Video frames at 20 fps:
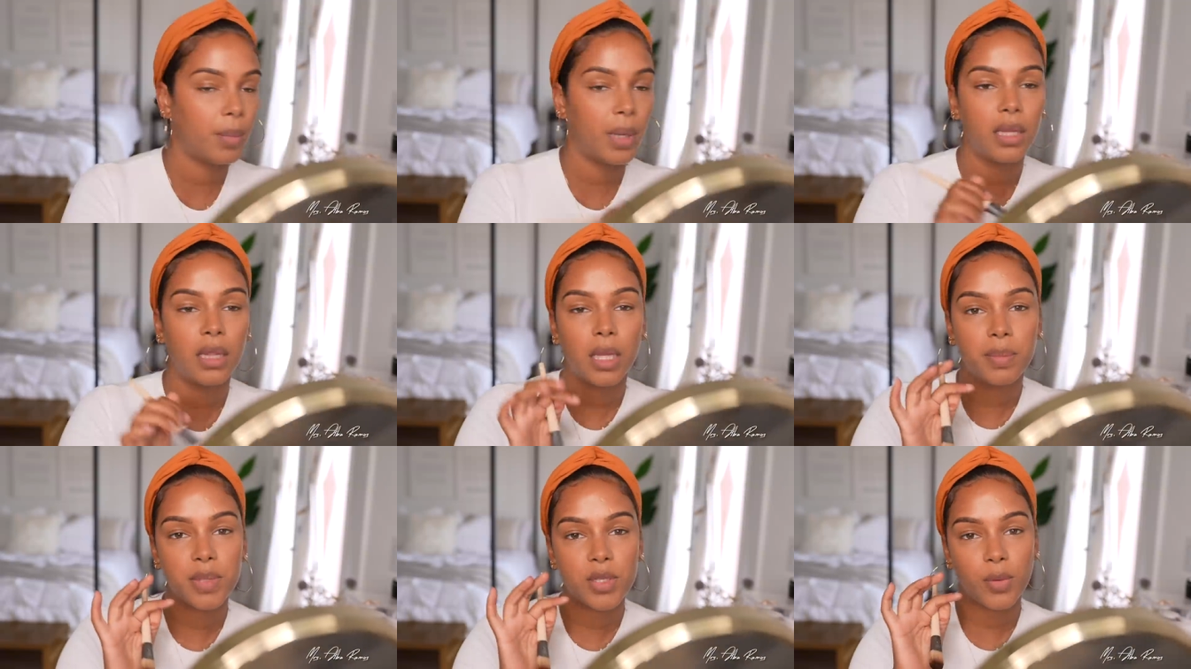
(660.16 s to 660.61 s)
my
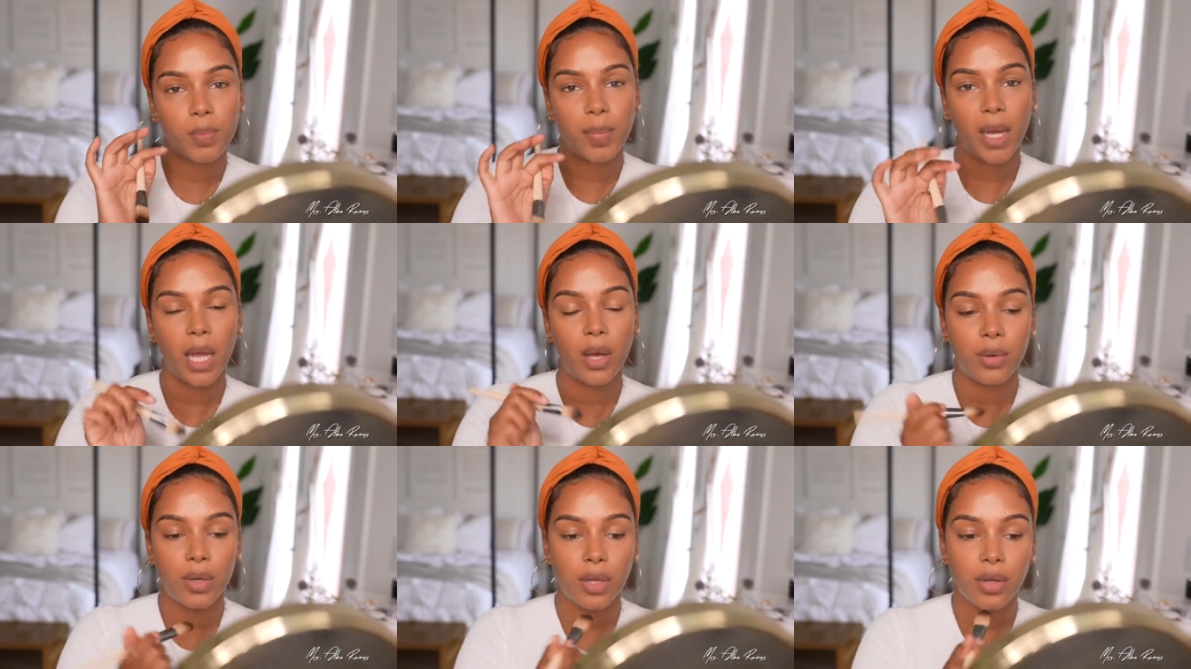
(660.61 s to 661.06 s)
lips are
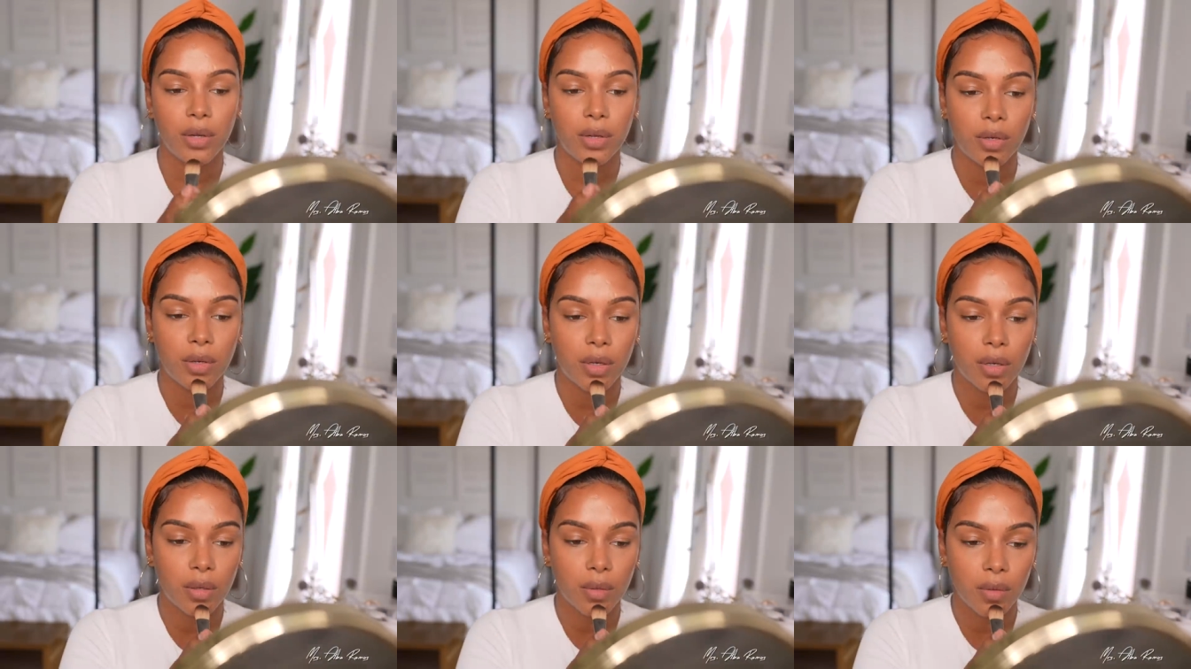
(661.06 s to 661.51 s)
poutier, you
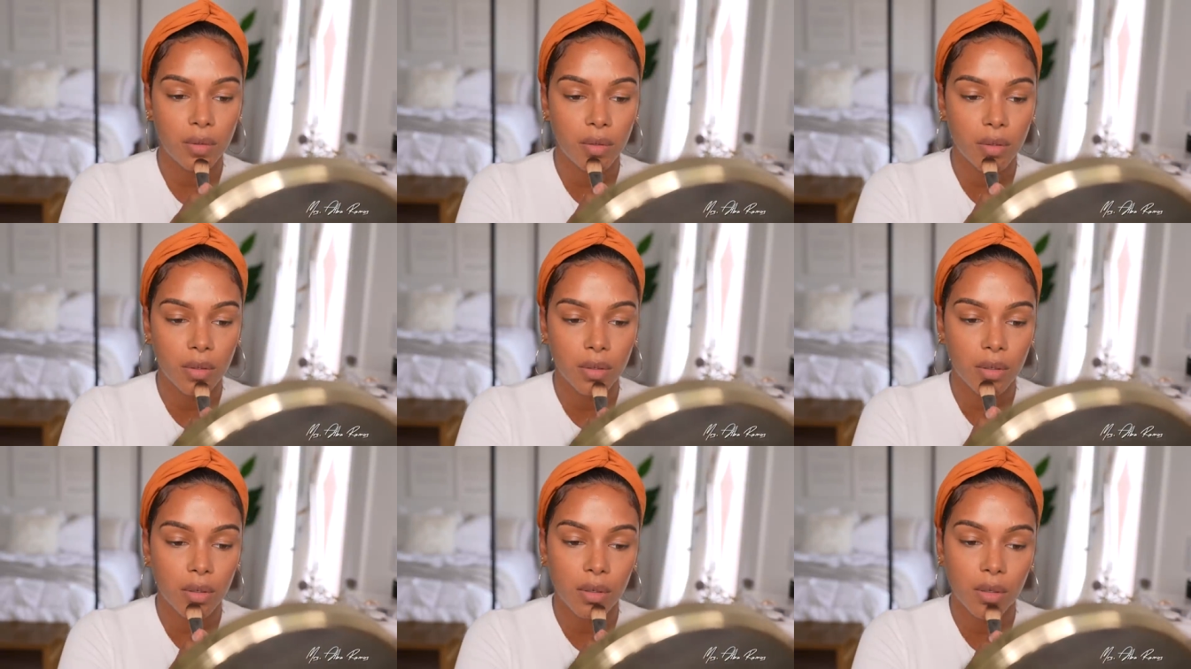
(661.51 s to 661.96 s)
know?
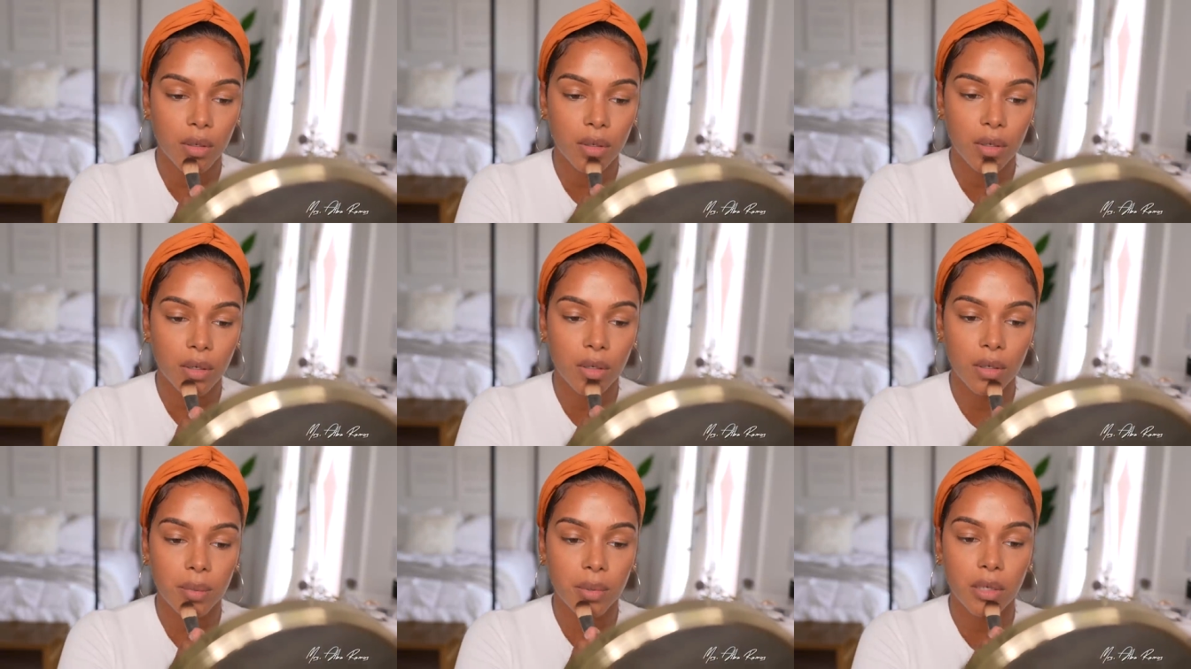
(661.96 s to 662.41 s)
And
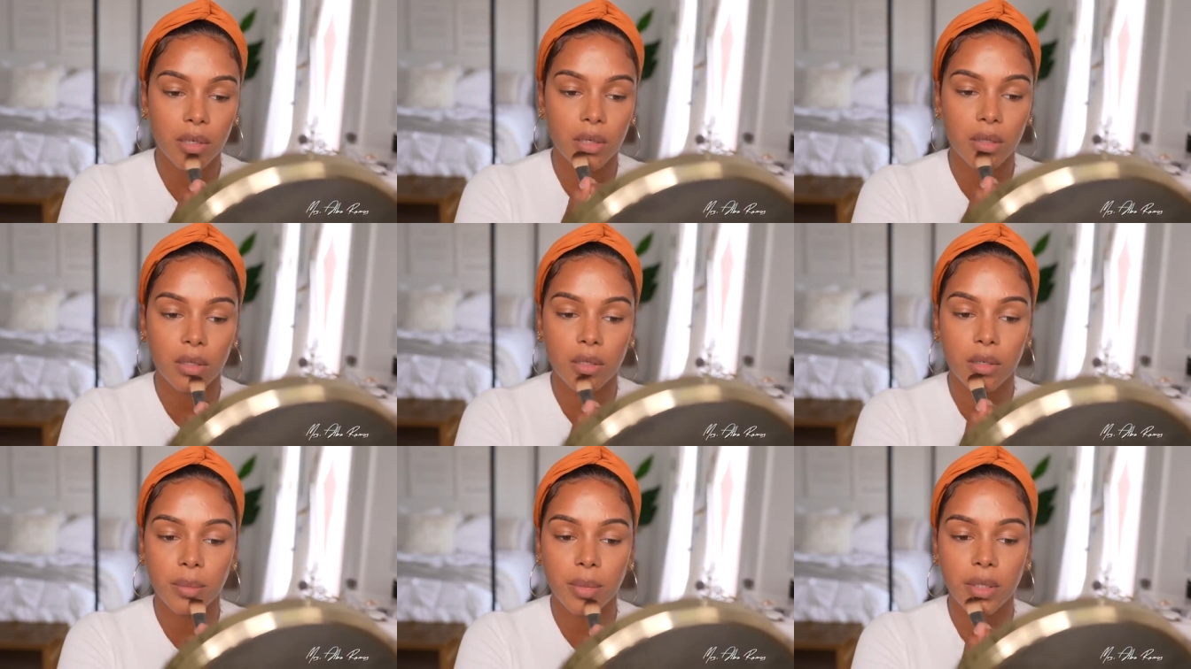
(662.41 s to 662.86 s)
I apply a
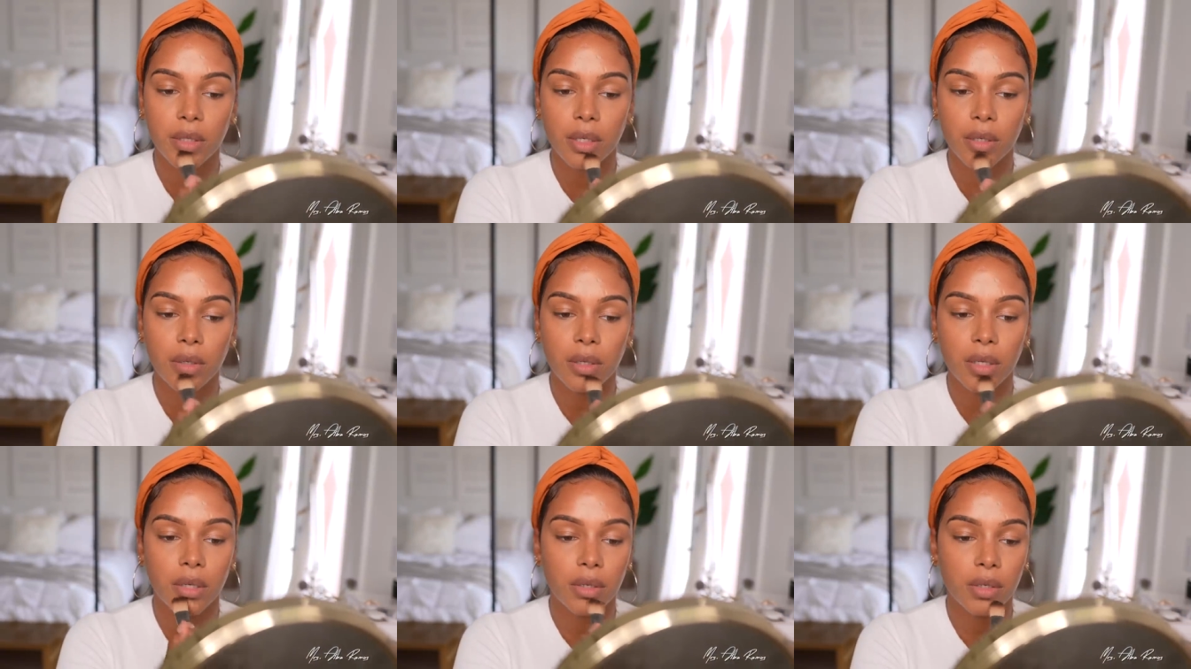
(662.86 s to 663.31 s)
little bit
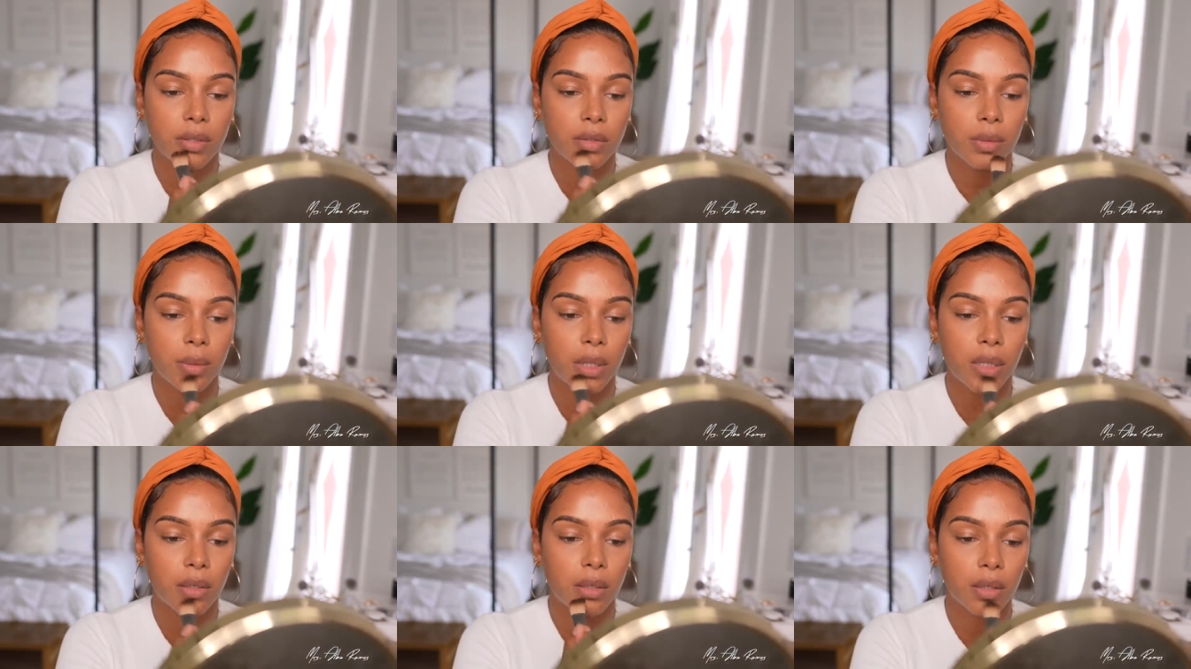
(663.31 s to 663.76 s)
down here as
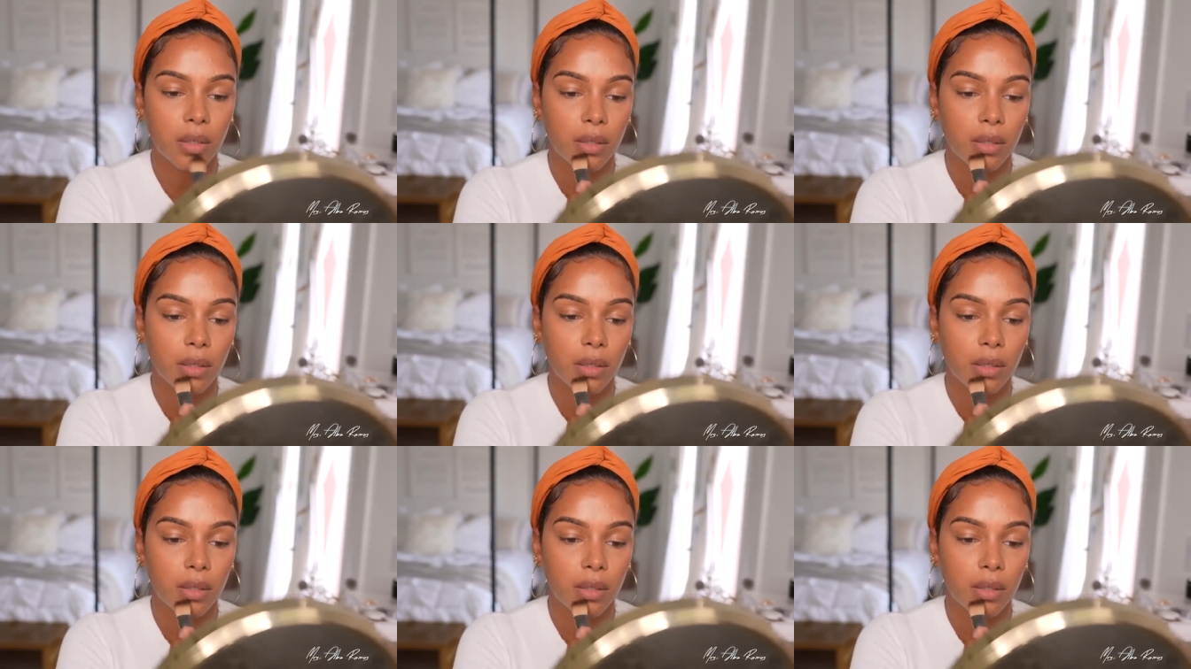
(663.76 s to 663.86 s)
well.